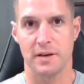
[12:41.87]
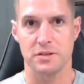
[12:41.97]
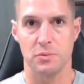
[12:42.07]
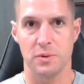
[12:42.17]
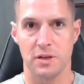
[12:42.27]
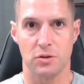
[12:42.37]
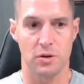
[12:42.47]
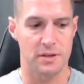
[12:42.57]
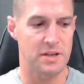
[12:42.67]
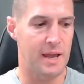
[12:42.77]
So we can
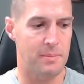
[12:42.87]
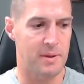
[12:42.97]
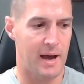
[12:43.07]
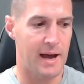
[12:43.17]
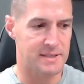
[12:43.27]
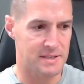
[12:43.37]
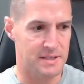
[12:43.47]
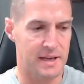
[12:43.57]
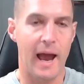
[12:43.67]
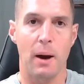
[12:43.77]
look at KPIs to
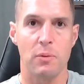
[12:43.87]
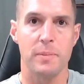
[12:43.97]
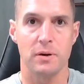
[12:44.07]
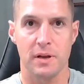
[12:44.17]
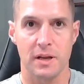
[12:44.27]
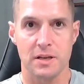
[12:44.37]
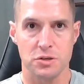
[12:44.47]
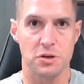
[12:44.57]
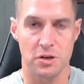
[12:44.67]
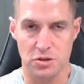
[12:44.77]
see how we're building, because
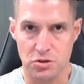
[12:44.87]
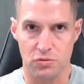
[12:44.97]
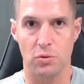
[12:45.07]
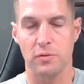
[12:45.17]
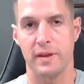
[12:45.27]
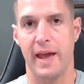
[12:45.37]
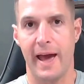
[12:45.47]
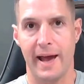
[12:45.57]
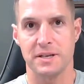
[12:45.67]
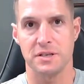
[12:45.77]
you can control the
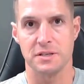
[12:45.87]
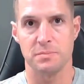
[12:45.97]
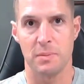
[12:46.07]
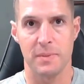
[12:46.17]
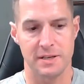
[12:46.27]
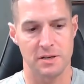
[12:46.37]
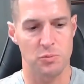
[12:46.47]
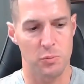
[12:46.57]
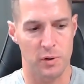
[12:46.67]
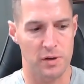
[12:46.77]
actions, but many times
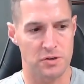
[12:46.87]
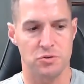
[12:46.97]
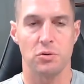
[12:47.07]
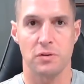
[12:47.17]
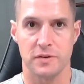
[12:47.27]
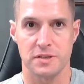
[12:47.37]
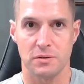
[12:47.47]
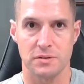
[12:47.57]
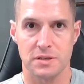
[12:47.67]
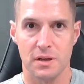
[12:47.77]
we want to control the
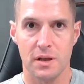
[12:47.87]
results.